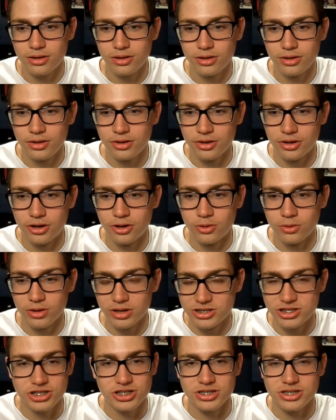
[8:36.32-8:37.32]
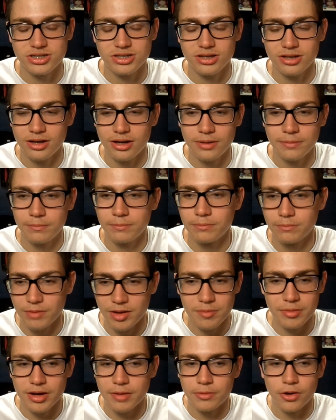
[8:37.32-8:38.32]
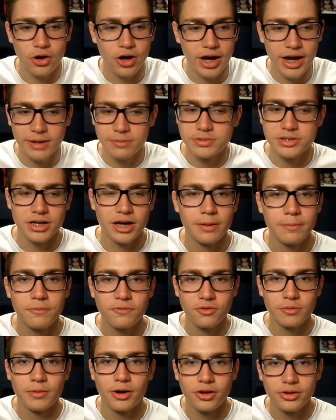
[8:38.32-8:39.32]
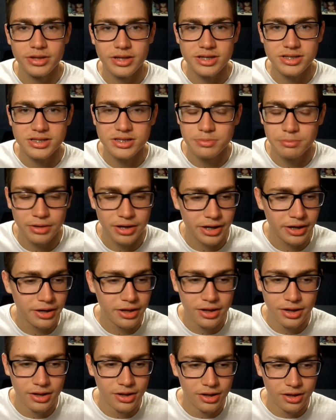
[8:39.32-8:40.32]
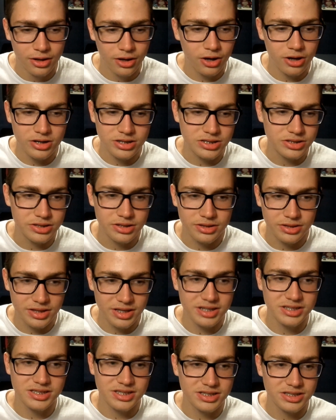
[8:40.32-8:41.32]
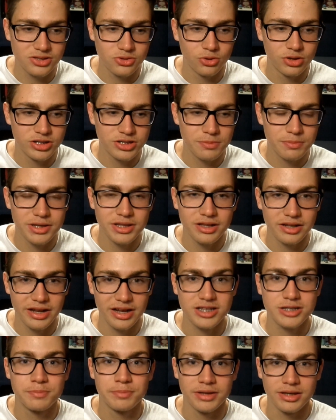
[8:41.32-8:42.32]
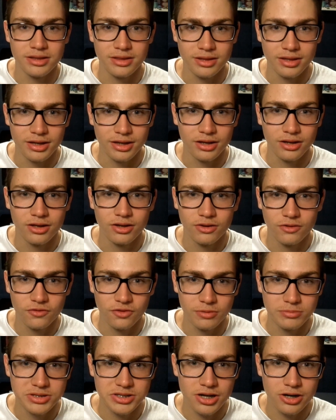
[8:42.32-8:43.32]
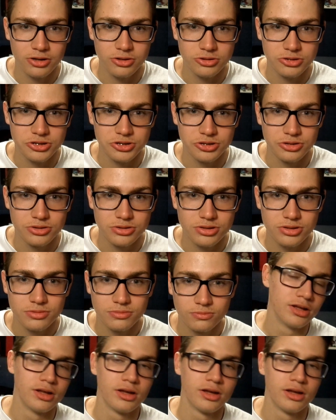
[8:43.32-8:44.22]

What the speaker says: you know, it's just, maybe I'm all hyped up from all this, but honestly, this is going to be the next big thing from soccer shoes.